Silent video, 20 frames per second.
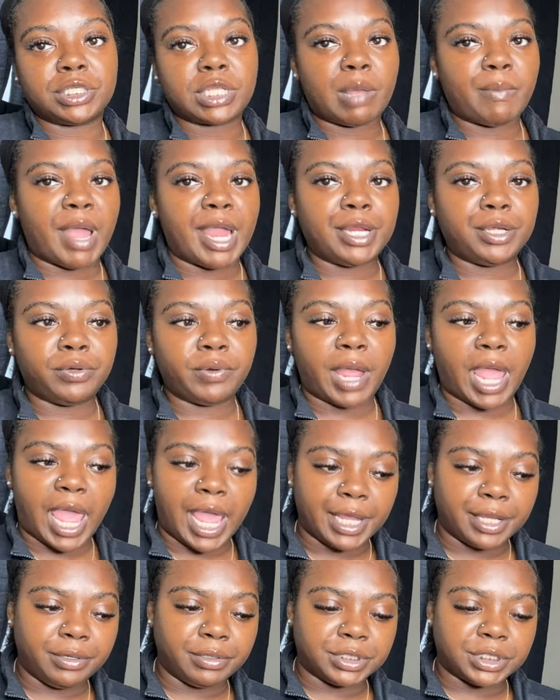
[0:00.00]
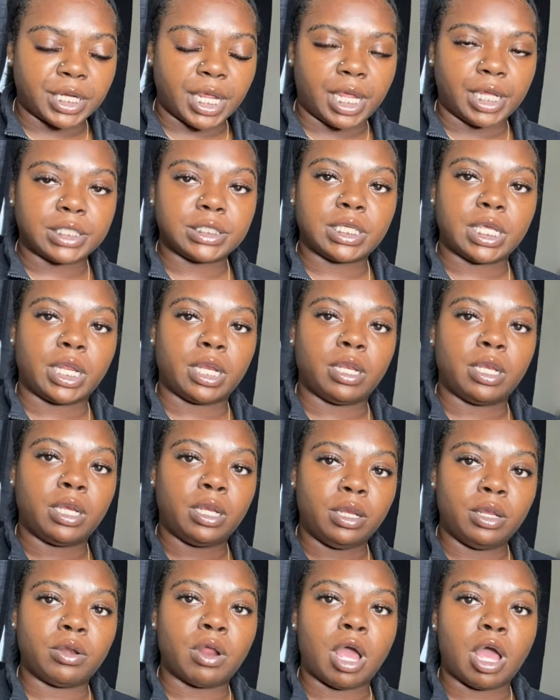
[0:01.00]
I might do checks
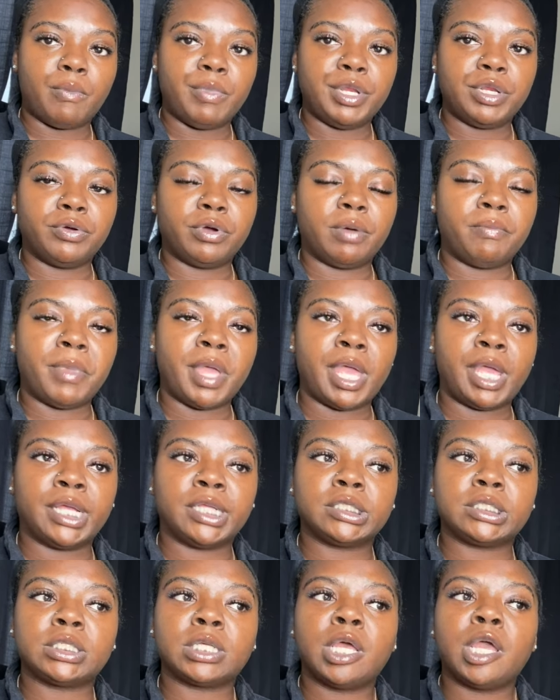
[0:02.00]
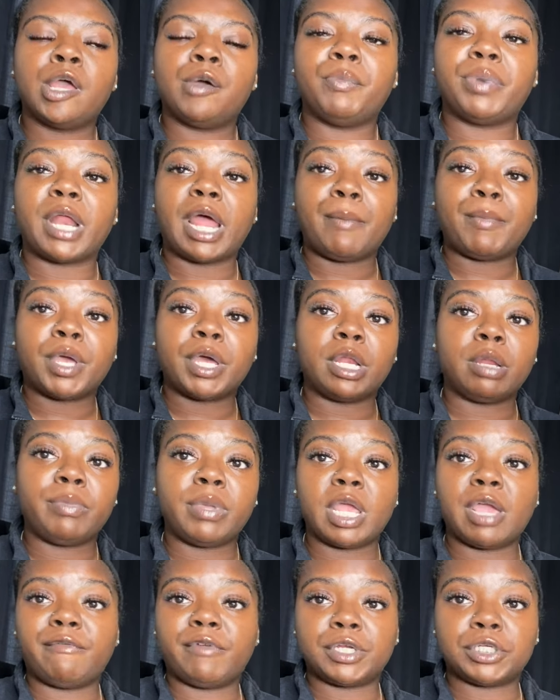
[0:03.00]
and, you know, I'll be doing meds, but I'm going to
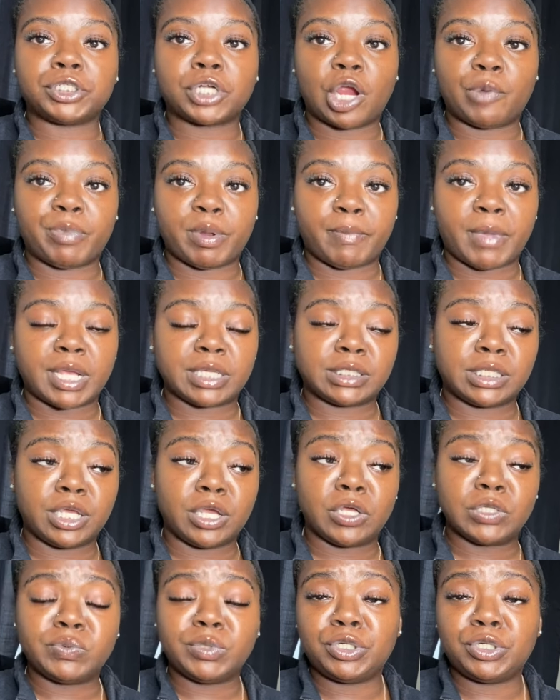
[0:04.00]
be able to sharpen my skills.